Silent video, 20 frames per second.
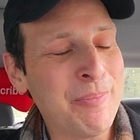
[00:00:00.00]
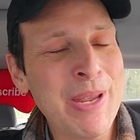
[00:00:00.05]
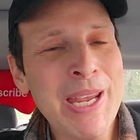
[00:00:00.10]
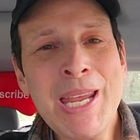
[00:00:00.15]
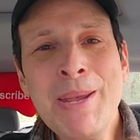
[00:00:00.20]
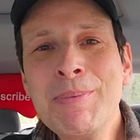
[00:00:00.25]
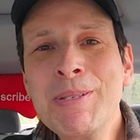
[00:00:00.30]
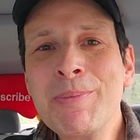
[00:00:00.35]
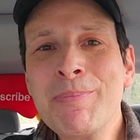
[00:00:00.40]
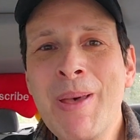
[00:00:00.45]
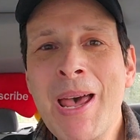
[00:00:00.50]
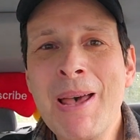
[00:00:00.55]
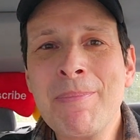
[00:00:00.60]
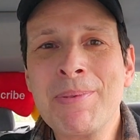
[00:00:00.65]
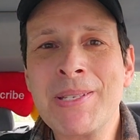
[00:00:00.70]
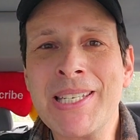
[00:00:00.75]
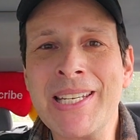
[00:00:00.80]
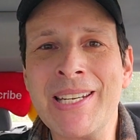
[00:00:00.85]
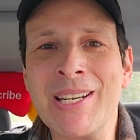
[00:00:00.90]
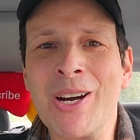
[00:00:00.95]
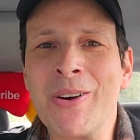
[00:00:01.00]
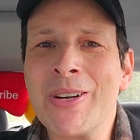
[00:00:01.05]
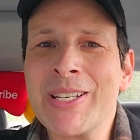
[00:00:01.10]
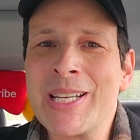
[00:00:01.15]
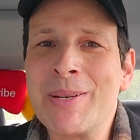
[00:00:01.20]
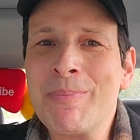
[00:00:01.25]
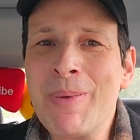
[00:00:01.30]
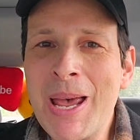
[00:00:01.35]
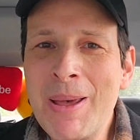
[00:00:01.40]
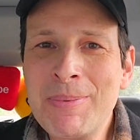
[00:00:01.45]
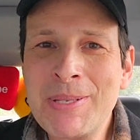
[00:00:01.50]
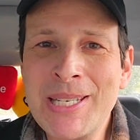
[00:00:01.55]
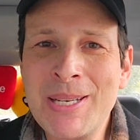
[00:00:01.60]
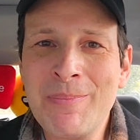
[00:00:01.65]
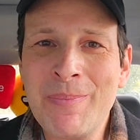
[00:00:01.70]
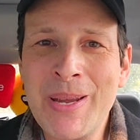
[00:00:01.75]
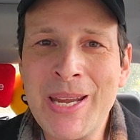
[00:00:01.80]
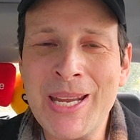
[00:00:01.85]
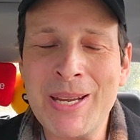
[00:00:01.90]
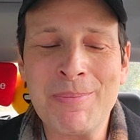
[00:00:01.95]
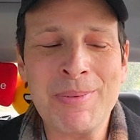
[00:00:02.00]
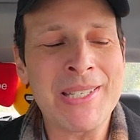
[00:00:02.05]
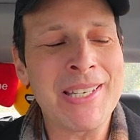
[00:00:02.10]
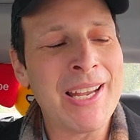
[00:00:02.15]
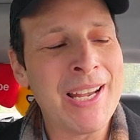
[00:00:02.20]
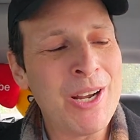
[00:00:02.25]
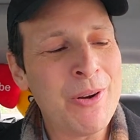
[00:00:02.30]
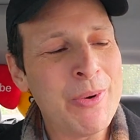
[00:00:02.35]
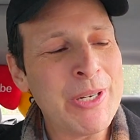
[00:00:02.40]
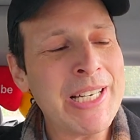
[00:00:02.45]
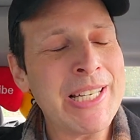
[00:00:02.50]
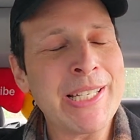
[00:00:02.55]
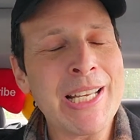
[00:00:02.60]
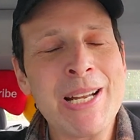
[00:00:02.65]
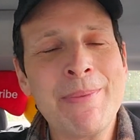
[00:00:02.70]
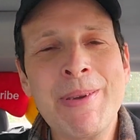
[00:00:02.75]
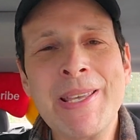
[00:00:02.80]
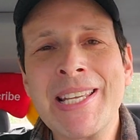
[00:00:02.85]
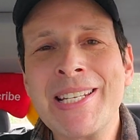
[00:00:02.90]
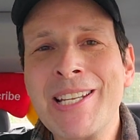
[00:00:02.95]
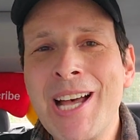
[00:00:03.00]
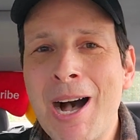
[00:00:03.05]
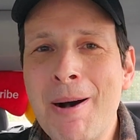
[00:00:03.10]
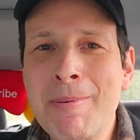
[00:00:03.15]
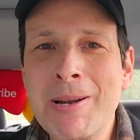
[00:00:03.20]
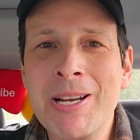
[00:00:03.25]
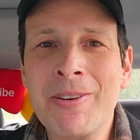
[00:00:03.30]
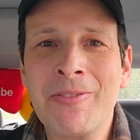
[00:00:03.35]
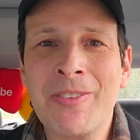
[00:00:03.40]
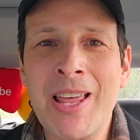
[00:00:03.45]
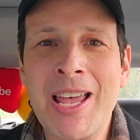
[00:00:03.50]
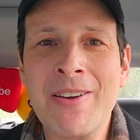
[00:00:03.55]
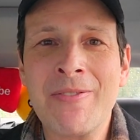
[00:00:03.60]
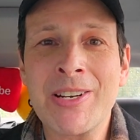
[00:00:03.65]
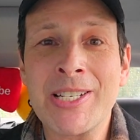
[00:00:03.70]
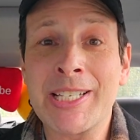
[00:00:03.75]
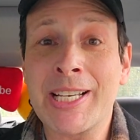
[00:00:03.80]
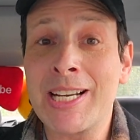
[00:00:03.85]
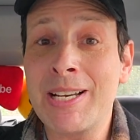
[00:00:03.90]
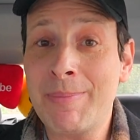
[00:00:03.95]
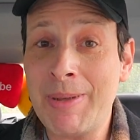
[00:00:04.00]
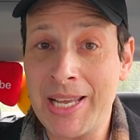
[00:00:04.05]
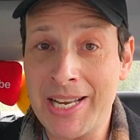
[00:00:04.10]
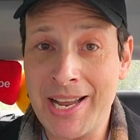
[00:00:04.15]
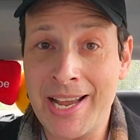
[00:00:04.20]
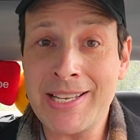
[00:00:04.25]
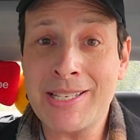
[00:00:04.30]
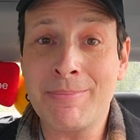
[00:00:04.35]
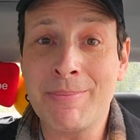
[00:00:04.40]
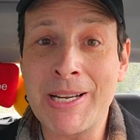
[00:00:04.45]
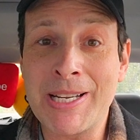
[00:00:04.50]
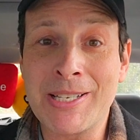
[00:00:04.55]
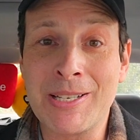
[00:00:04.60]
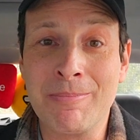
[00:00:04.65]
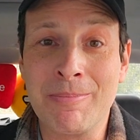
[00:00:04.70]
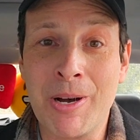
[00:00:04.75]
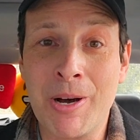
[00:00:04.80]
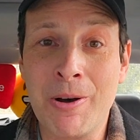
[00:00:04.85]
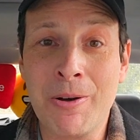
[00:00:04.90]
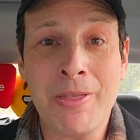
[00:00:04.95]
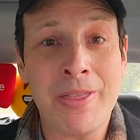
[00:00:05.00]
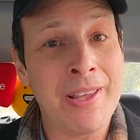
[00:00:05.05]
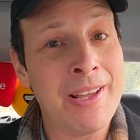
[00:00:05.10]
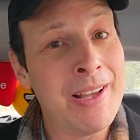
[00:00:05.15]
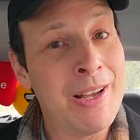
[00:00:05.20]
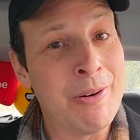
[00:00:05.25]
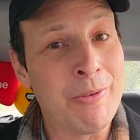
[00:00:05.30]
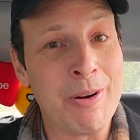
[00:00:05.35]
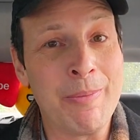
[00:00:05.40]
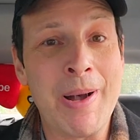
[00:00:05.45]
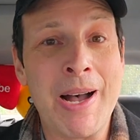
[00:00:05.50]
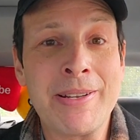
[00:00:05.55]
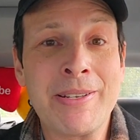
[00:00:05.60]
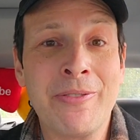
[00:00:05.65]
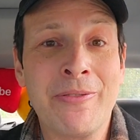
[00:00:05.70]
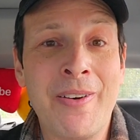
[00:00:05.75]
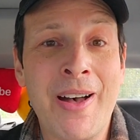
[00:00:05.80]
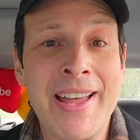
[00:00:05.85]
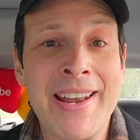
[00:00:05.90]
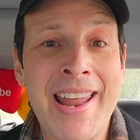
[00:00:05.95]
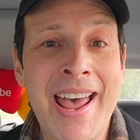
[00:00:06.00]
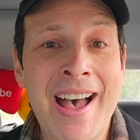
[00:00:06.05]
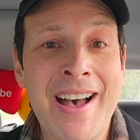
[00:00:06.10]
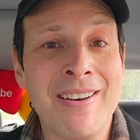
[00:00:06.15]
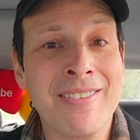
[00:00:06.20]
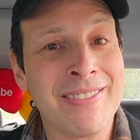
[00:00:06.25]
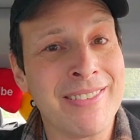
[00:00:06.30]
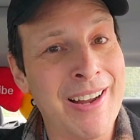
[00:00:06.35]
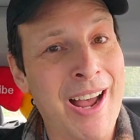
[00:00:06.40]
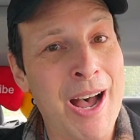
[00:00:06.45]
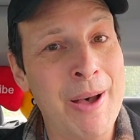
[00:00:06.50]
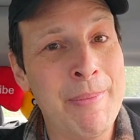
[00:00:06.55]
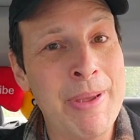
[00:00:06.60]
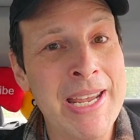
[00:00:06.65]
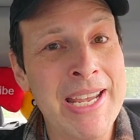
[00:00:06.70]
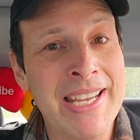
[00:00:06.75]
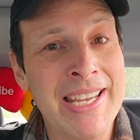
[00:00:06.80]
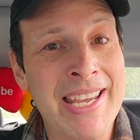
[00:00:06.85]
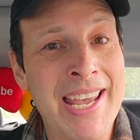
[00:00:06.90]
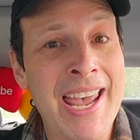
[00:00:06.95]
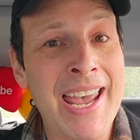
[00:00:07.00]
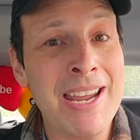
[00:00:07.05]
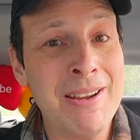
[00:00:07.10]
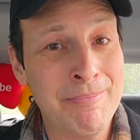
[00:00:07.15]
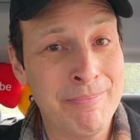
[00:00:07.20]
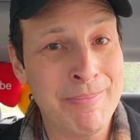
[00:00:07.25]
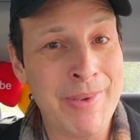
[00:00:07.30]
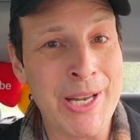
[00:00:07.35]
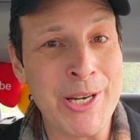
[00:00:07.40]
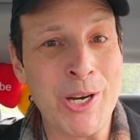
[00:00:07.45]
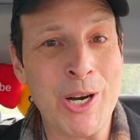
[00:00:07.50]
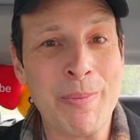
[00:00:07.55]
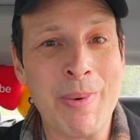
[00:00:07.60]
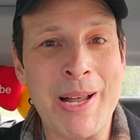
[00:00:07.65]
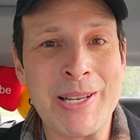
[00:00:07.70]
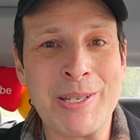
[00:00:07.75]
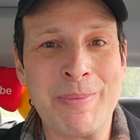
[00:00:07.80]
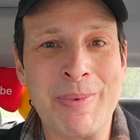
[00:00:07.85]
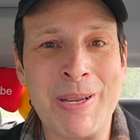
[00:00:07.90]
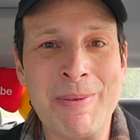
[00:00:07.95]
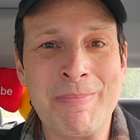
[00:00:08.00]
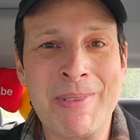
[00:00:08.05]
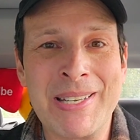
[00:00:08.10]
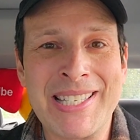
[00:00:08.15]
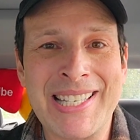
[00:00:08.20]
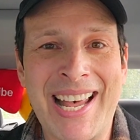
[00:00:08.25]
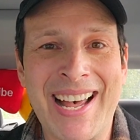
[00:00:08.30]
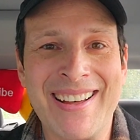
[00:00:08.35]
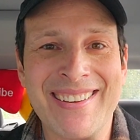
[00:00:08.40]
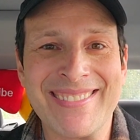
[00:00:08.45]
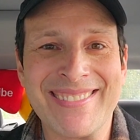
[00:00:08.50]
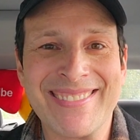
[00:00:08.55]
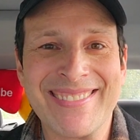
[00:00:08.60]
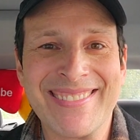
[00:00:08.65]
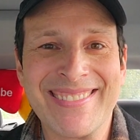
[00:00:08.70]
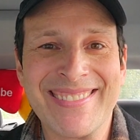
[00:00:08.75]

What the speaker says: Peeps Pepsi, or is it Pepsi Peeps? Which is gonna be the dominant flavor? Is it gonna be a nice mix of both? We're about to find out. I'm Ian Kay, and you're about to peep this out.